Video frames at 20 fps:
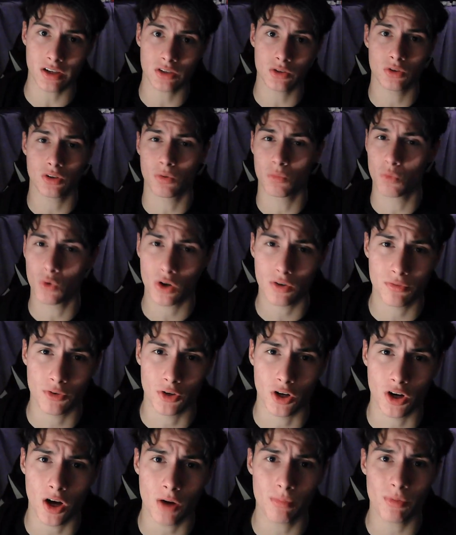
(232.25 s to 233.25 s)
You can work for
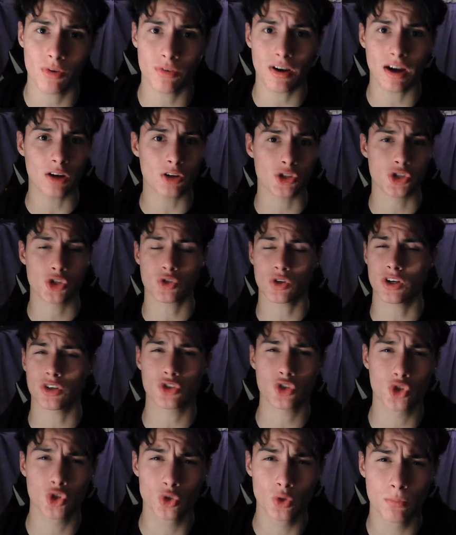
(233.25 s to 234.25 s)
a couple of hours straight.
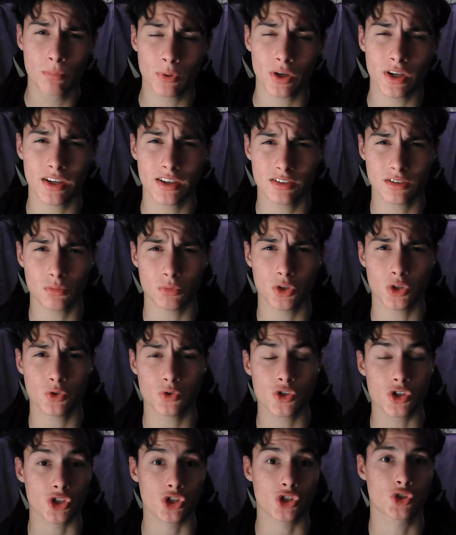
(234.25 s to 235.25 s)
Super easy when you
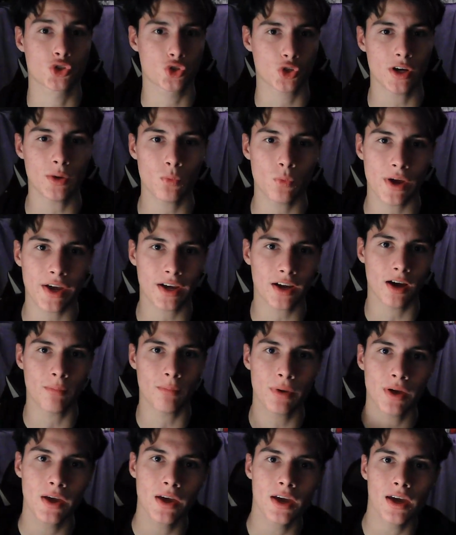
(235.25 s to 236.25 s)
just straight wake
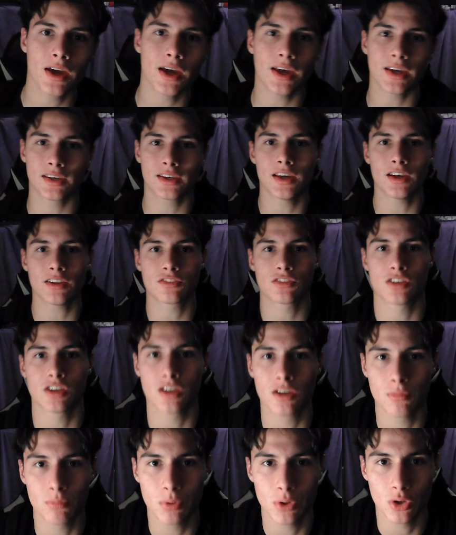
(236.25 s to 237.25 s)
up and get to the
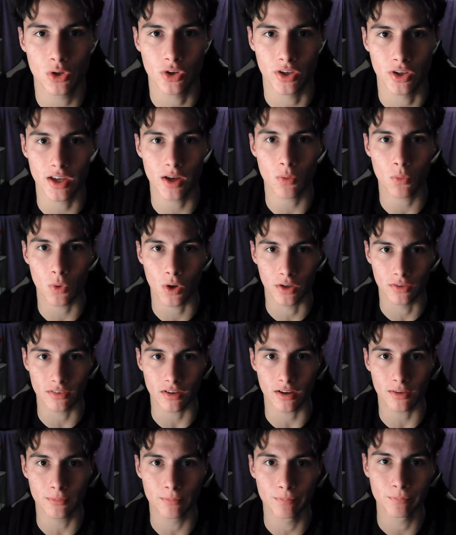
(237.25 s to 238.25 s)
computer and get work
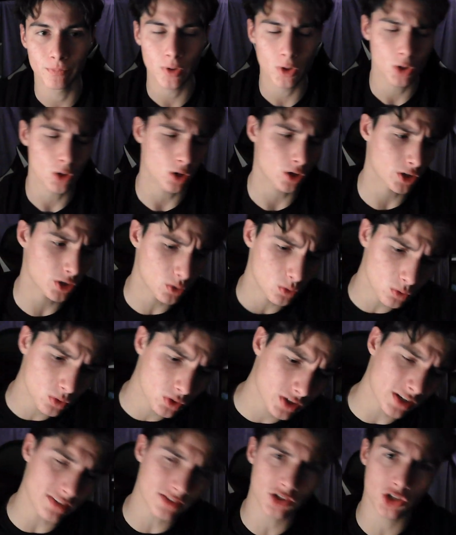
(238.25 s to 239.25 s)
done. Or you
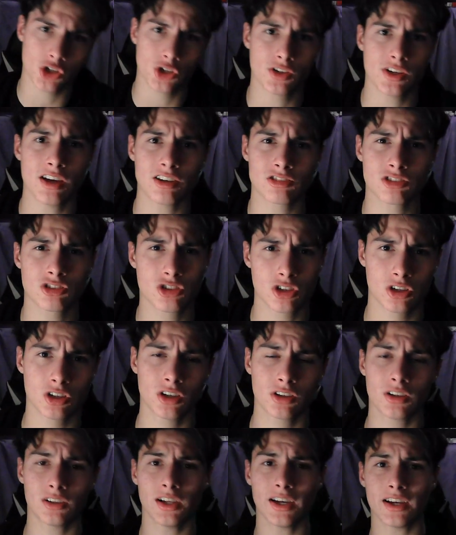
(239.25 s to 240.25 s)
get to your desk, turn
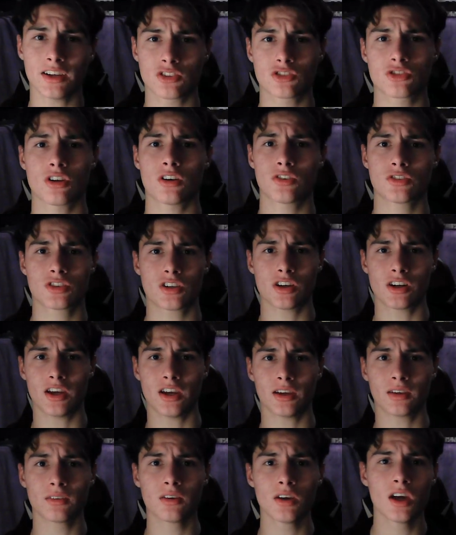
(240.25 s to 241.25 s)
on the light and start
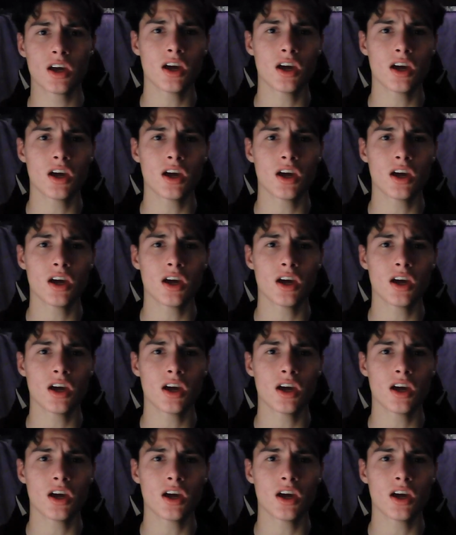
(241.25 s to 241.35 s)
studying.